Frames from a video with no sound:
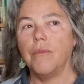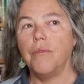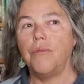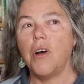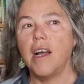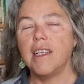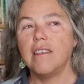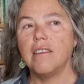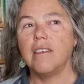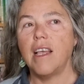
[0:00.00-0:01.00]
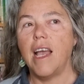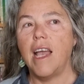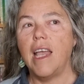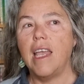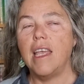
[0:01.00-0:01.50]
finds
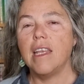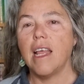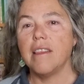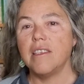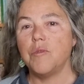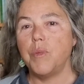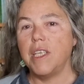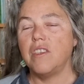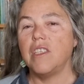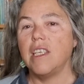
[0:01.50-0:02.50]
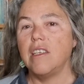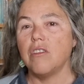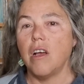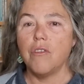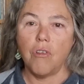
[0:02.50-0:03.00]
another
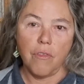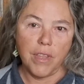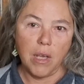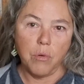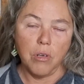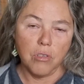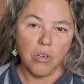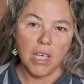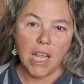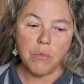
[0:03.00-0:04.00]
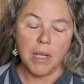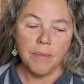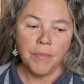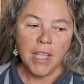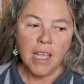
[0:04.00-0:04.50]
species either on their world or on another
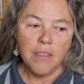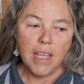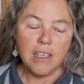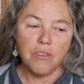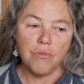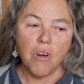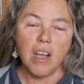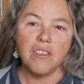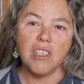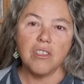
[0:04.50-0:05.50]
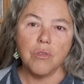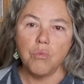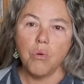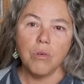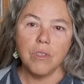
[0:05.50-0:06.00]
one that is rising
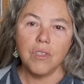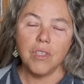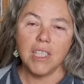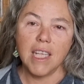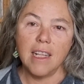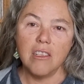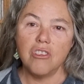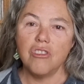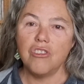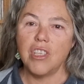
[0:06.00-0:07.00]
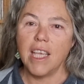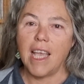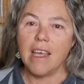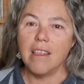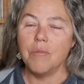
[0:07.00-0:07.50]
towards intelligence. They
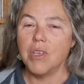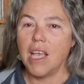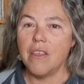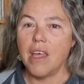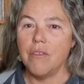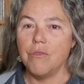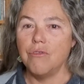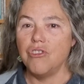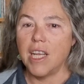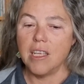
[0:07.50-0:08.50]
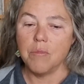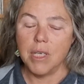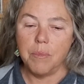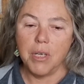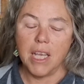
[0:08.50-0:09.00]
gather them together, and through genetic
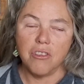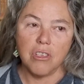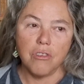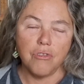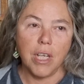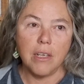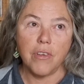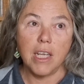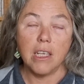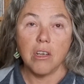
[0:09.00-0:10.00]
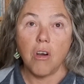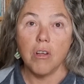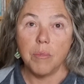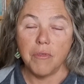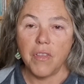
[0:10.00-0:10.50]
manipulation and training and a
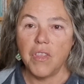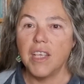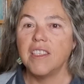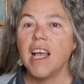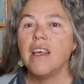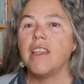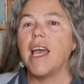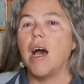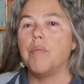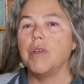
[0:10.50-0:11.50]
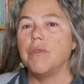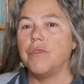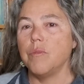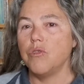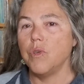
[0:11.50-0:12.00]
whole heap of other things, they
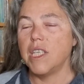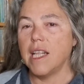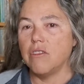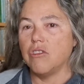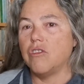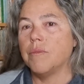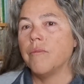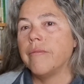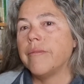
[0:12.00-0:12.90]
uplift them to intelligence.